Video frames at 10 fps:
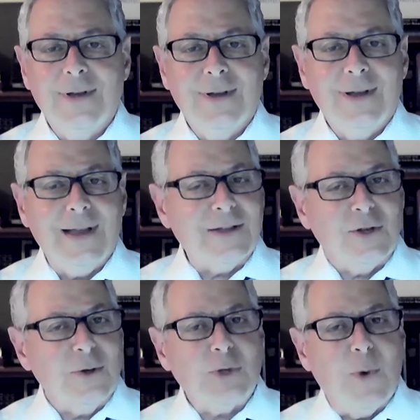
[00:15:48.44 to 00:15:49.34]
It's
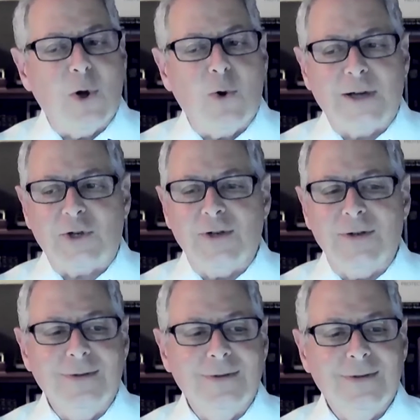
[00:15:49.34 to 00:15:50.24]
no small question.
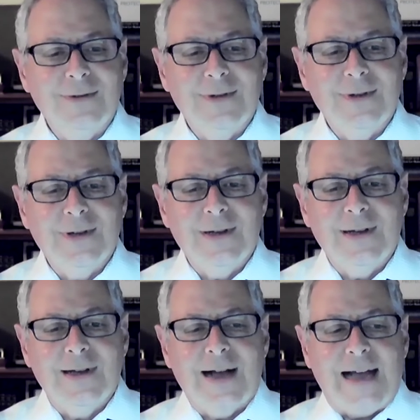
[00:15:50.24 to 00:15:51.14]

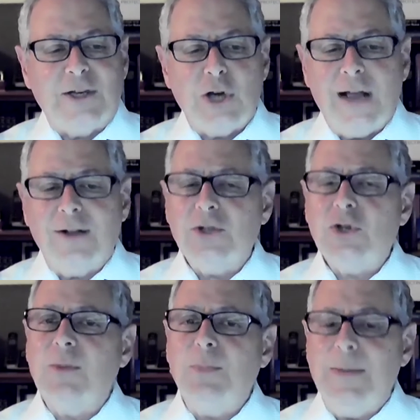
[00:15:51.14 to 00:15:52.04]
I challenged
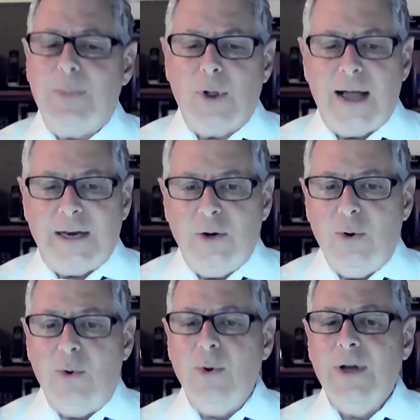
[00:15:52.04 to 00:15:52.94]
the people I
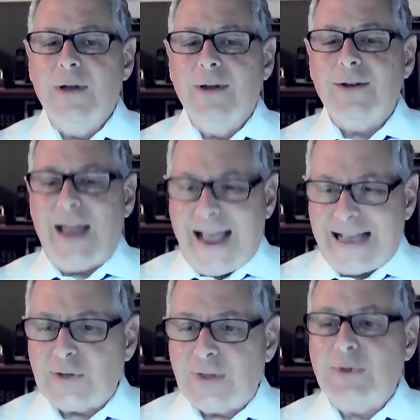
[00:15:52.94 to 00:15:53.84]
knew to
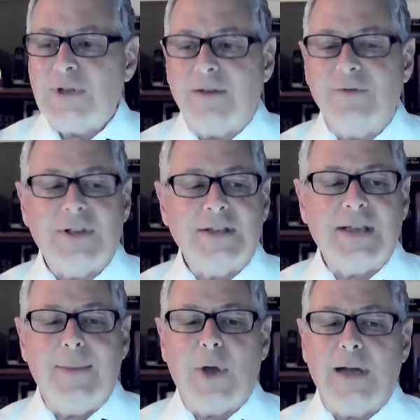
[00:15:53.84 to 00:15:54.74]
ask themselves the
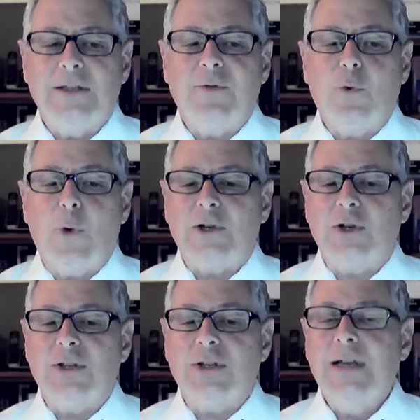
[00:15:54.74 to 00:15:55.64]
same kinds of
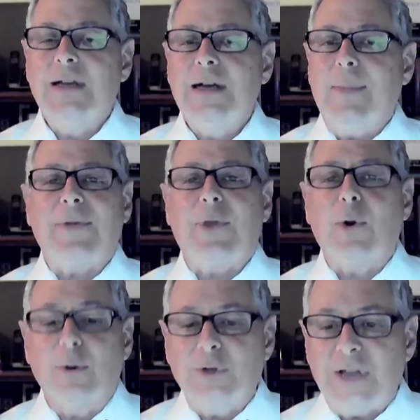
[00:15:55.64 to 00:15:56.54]
questions about their
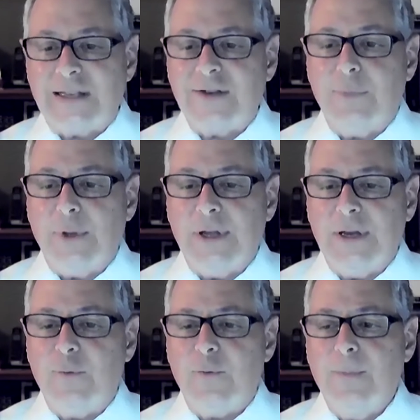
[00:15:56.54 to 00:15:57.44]
own sets of
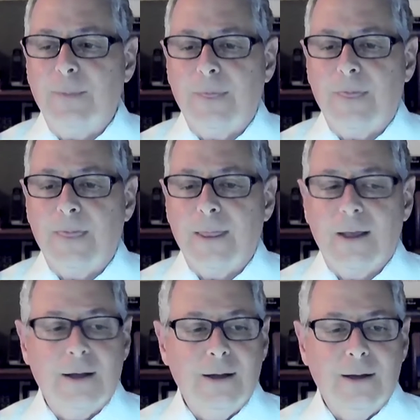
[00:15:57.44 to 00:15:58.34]
belief.
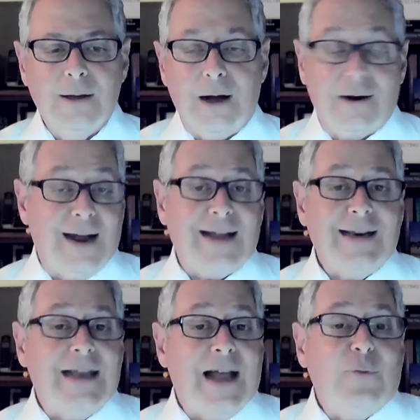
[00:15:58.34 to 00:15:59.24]
Our
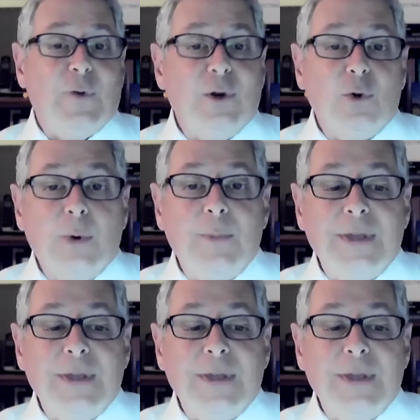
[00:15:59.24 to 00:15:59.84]
agony, I figured, would be the